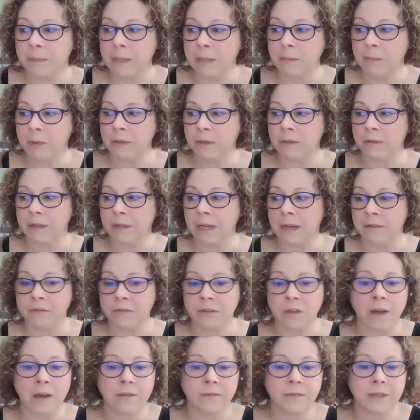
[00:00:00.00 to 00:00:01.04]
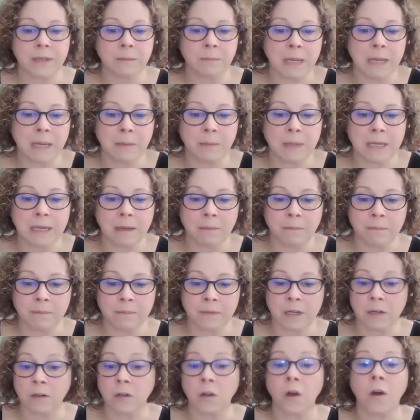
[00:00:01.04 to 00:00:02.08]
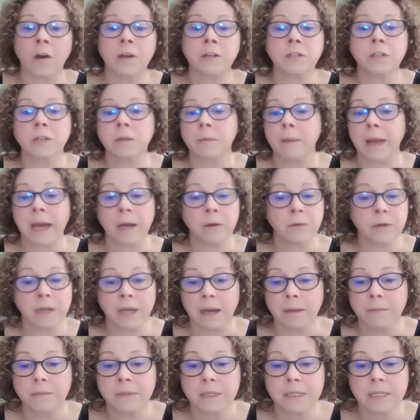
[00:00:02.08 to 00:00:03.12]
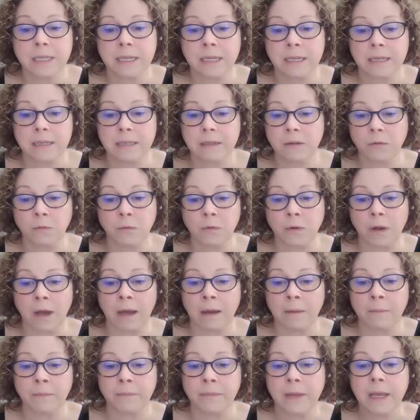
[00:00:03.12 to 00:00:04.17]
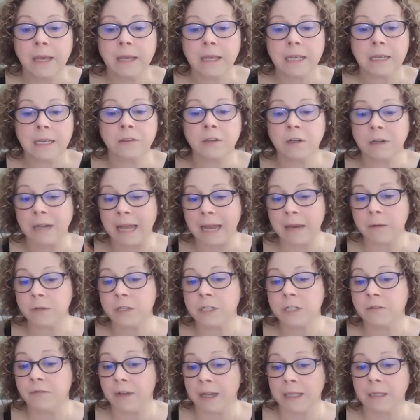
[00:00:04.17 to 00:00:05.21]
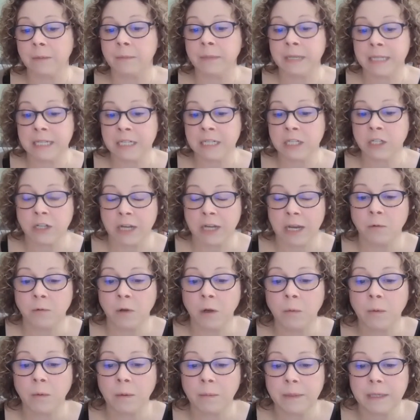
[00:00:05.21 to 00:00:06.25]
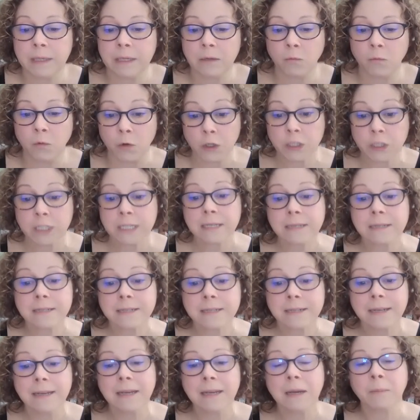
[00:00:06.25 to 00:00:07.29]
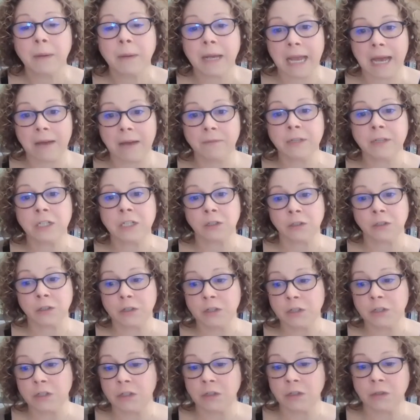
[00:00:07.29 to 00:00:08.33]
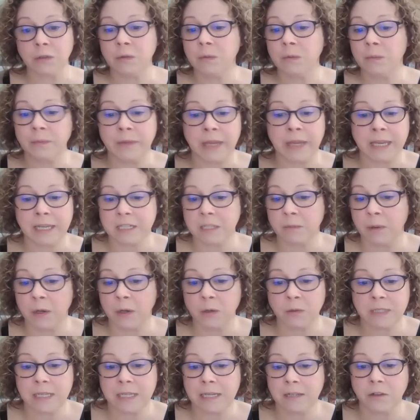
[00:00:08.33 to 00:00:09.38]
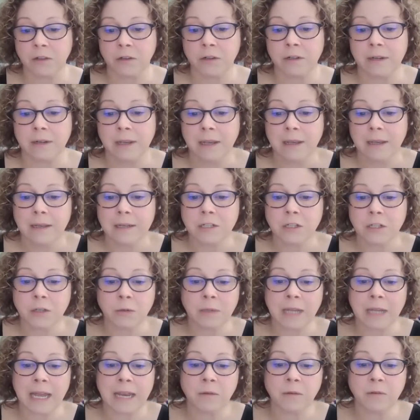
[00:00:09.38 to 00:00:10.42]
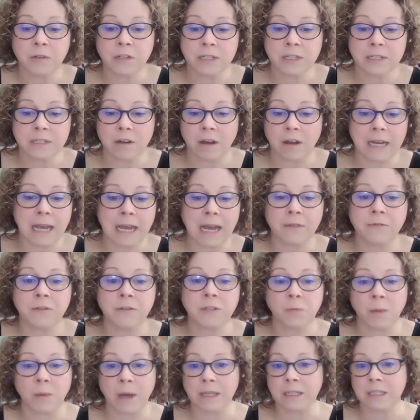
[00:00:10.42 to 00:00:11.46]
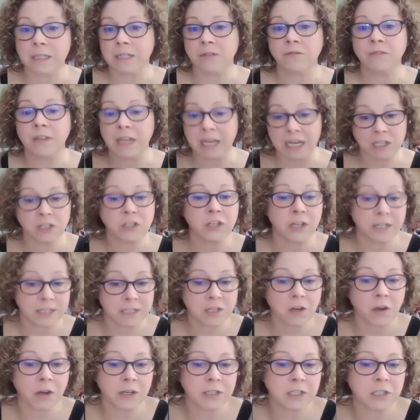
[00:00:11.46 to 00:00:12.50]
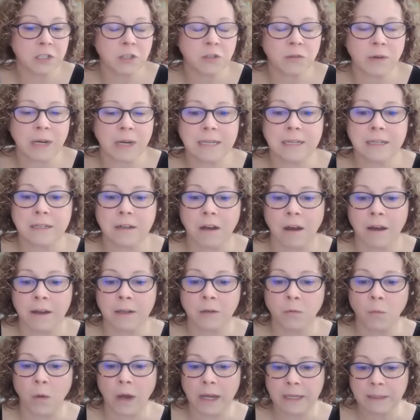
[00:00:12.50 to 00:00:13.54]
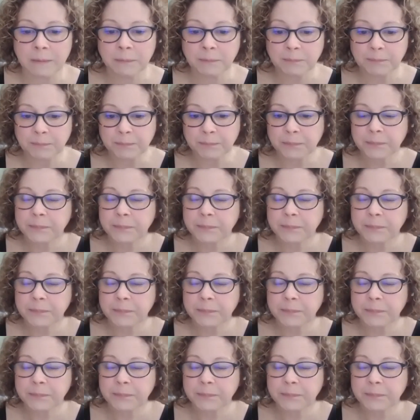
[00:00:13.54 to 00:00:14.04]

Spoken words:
people have thought that maybe their long-term outcomes in their language development in general will be worsened by having to learn two. Like suppose they learn two languages not half as well as if they had just concentrated on one.